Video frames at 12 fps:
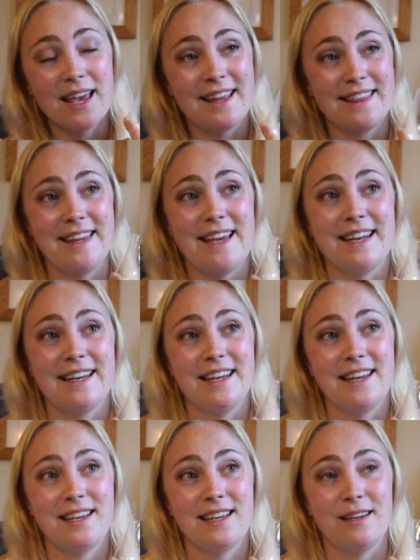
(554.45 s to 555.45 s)
And then
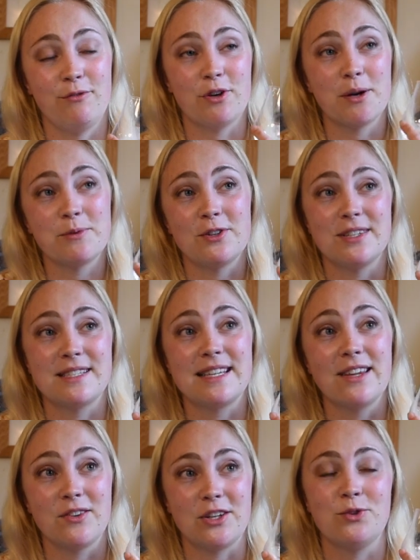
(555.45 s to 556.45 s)
if you come to the
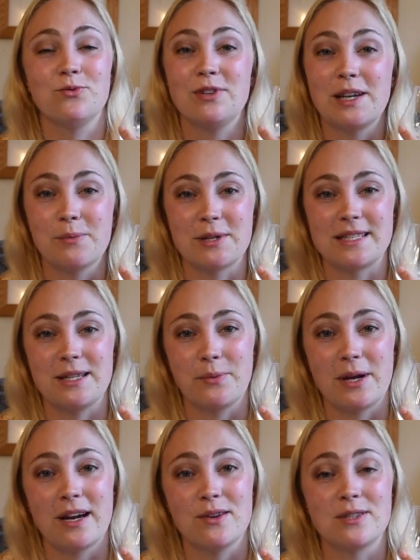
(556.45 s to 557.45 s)
distillery, you really want to see the
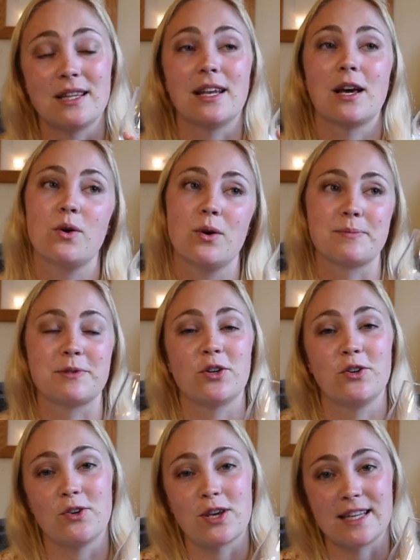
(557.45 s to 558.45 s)
warehouse, and they're like, oh, I'm
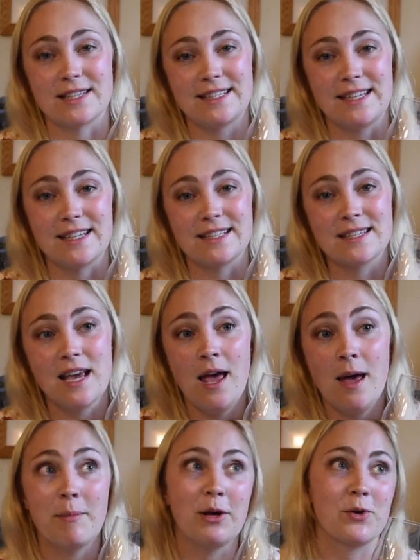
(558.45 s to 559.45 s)
sorry, you can't see it,
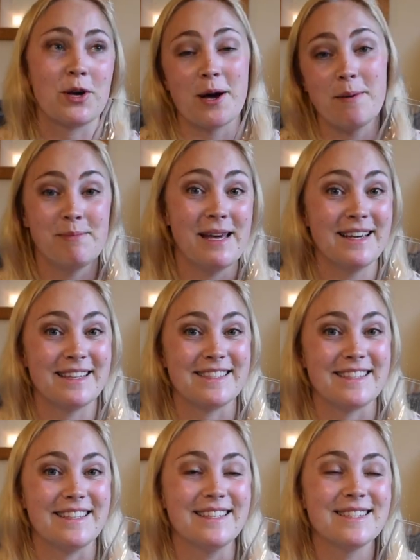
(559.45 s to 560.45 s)
but you can come back and
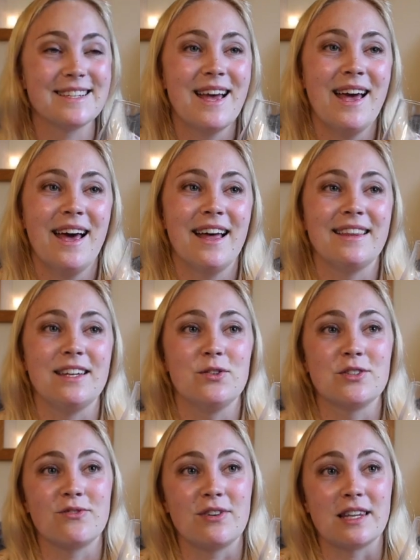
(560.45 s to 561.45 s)
see it. Then you
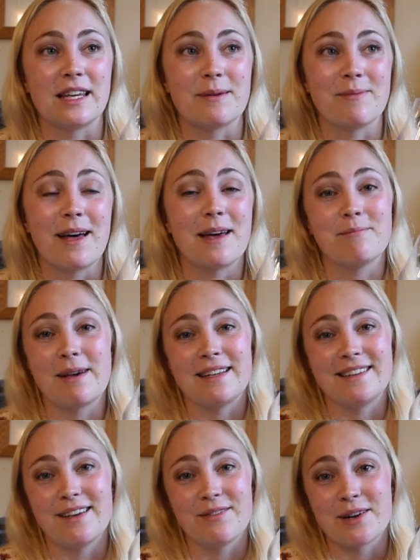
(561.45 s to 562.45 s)
just feel like, but I
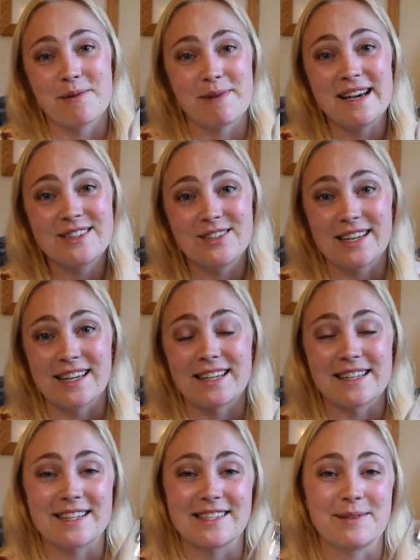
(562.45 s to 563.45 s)
might never come back to the
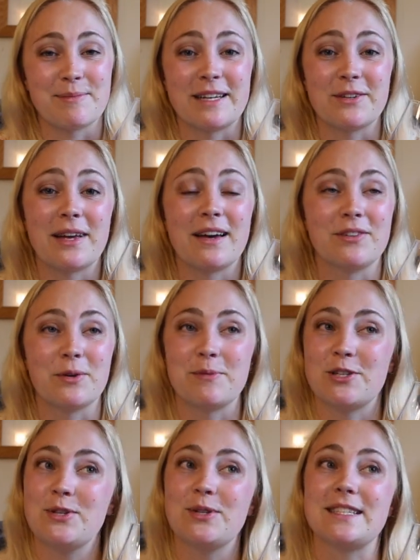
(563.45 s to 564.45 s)
island because I might not have the
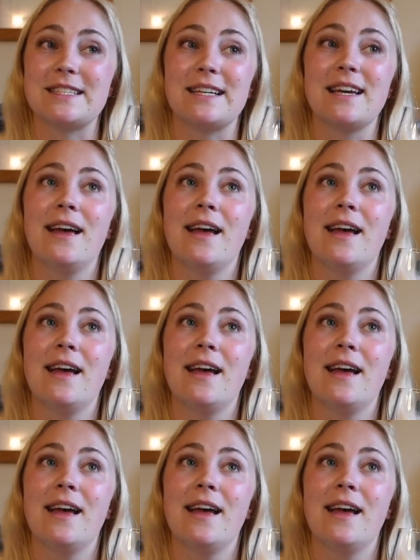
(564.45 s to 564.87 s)
opportunity.